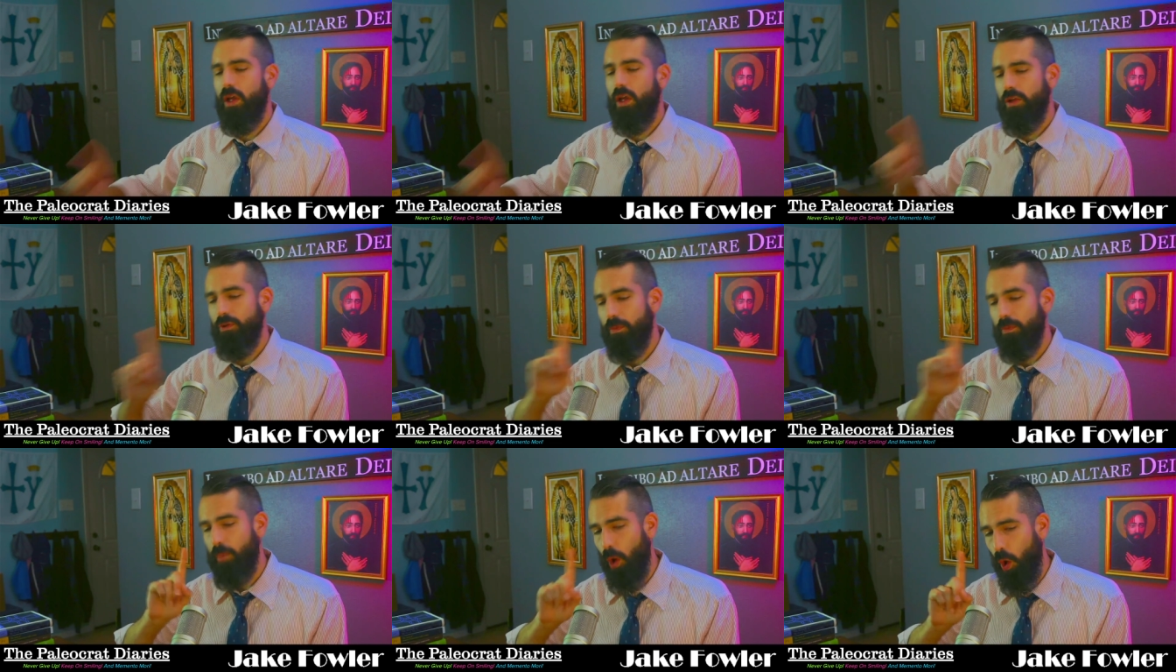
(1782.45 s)

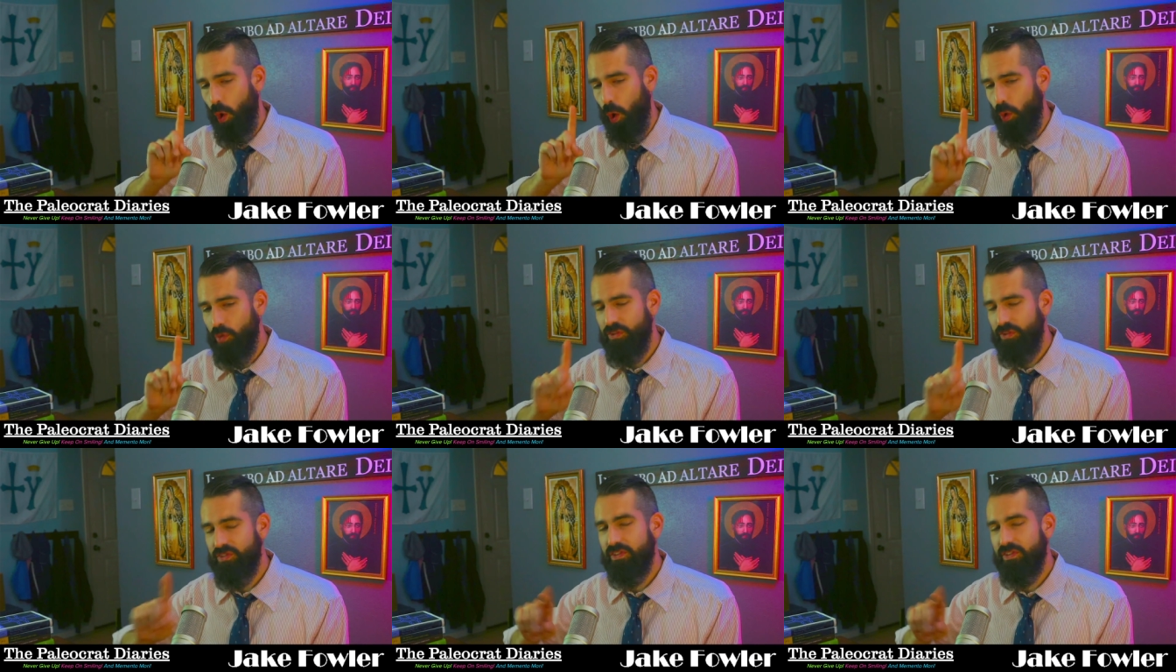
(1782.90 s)

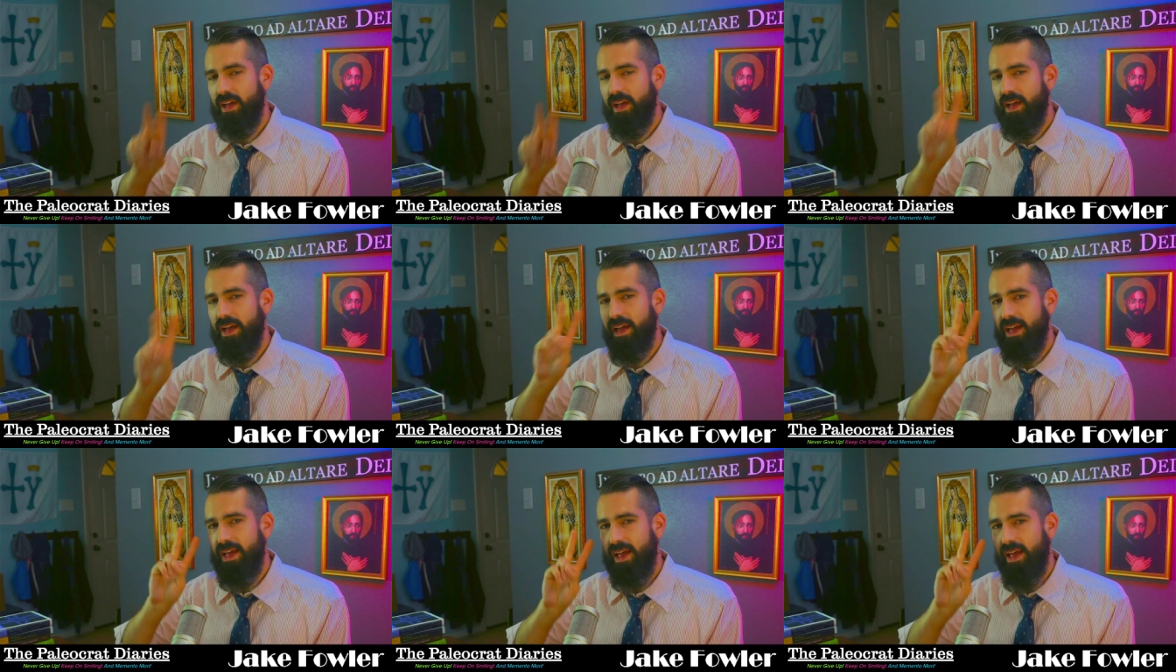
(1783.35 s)
deposed,
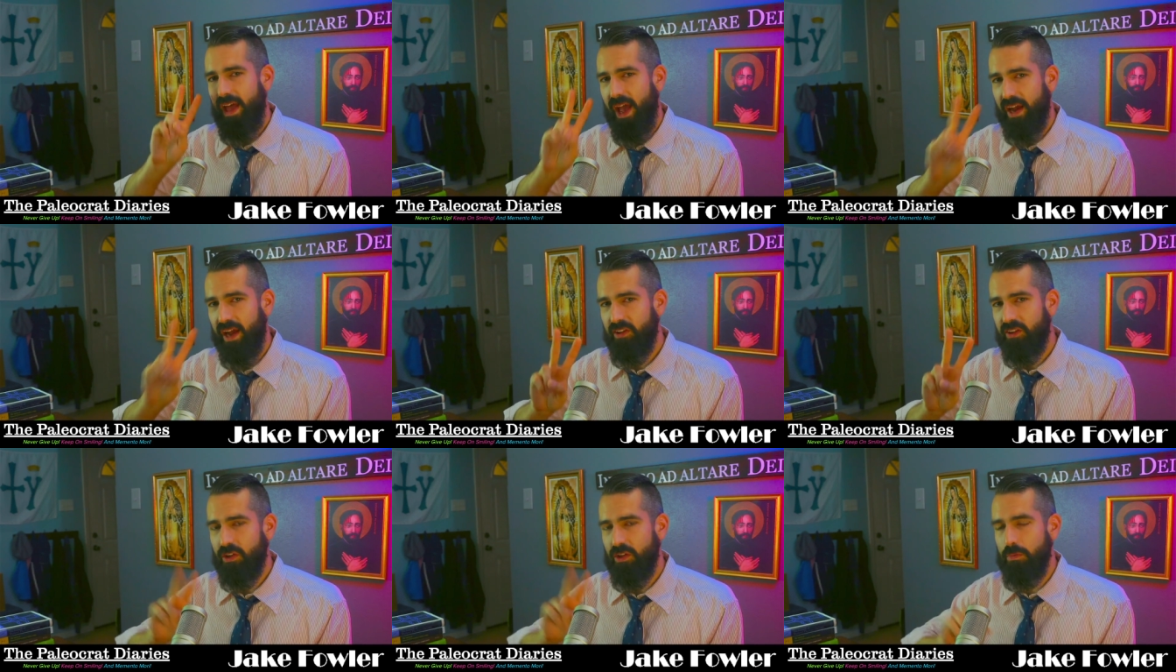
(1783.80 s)

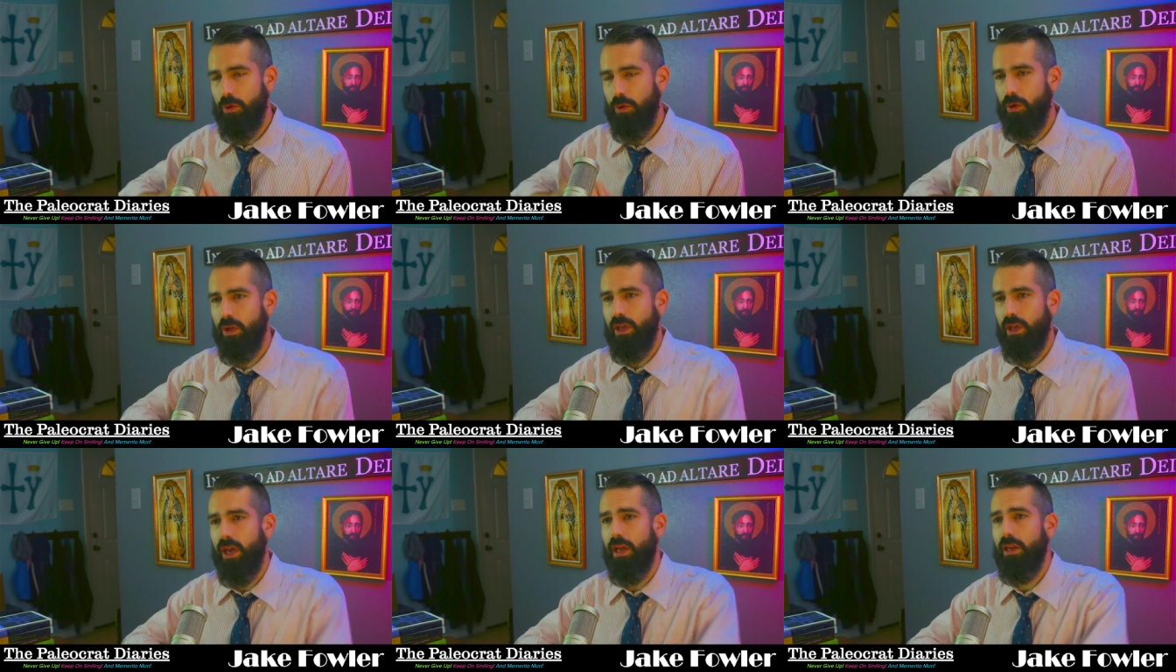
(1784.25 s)

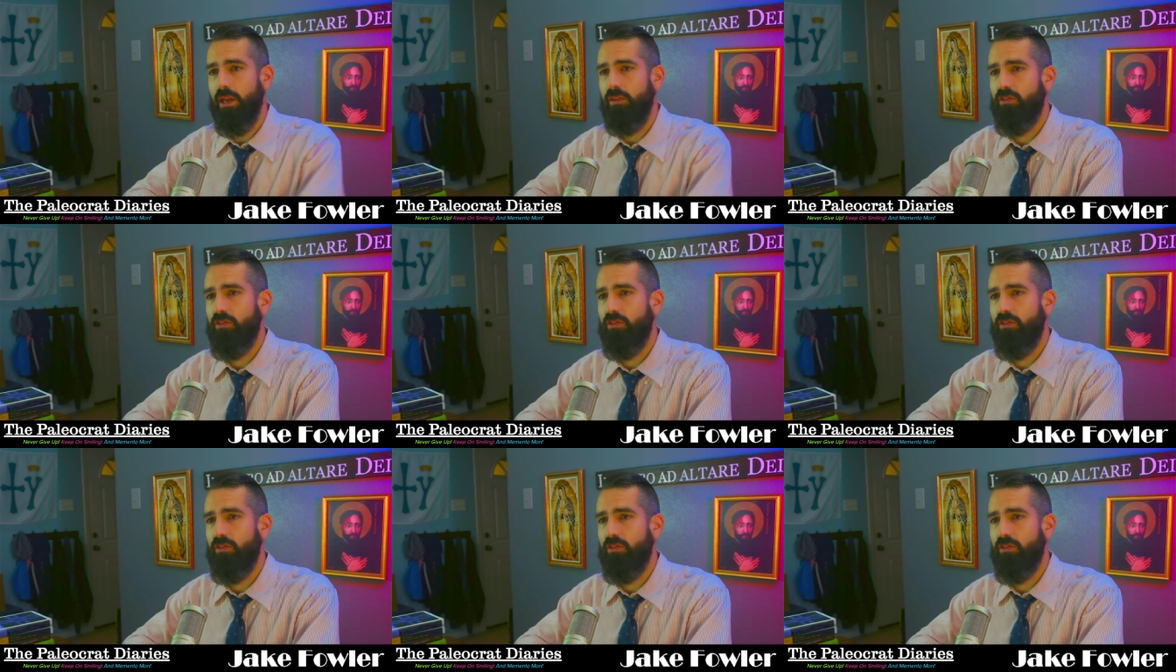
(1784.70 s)
excommunicated.